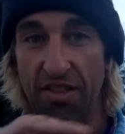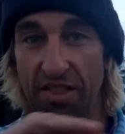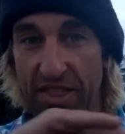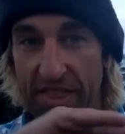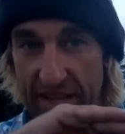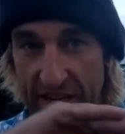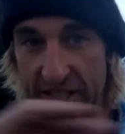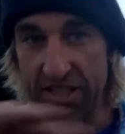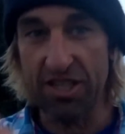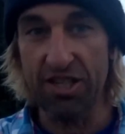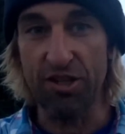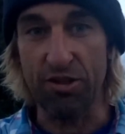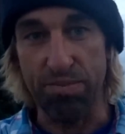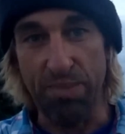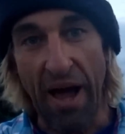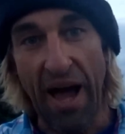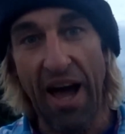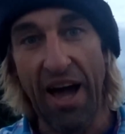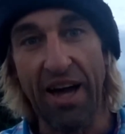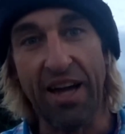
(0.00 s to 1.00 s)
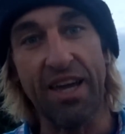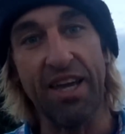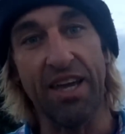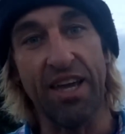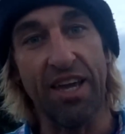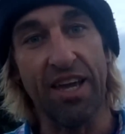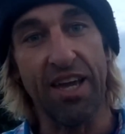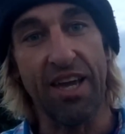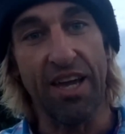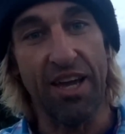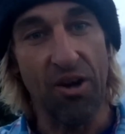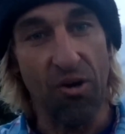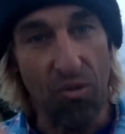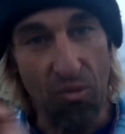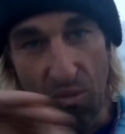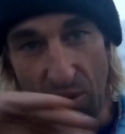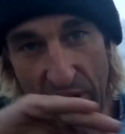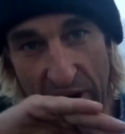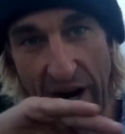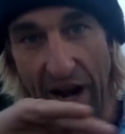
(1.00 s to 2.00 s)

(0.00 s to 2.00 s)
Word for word: This is back when